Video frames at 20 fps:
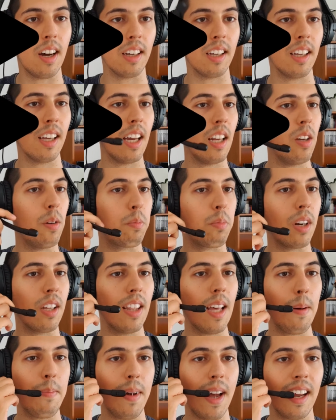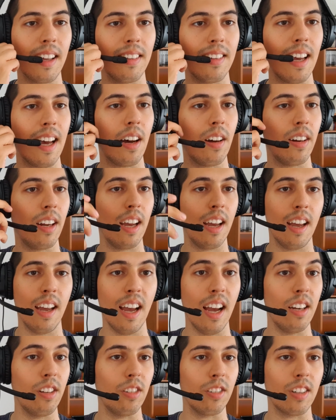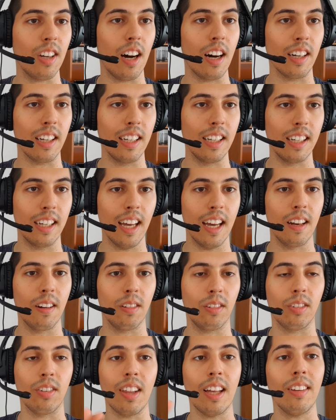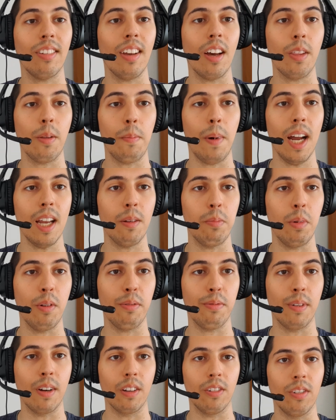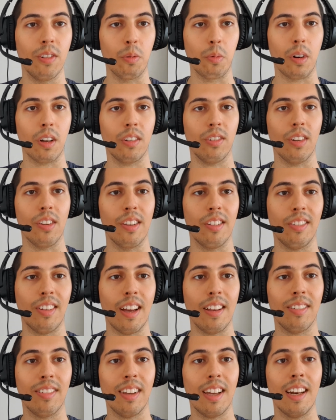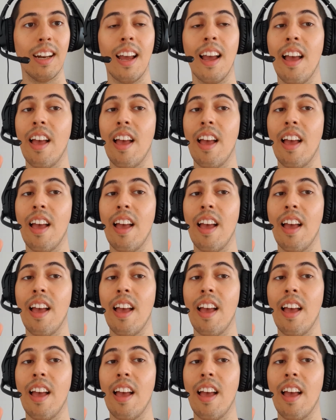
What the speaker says: Again, you bring that back down and you're talking again. So that's how the mic mute function works on this headset.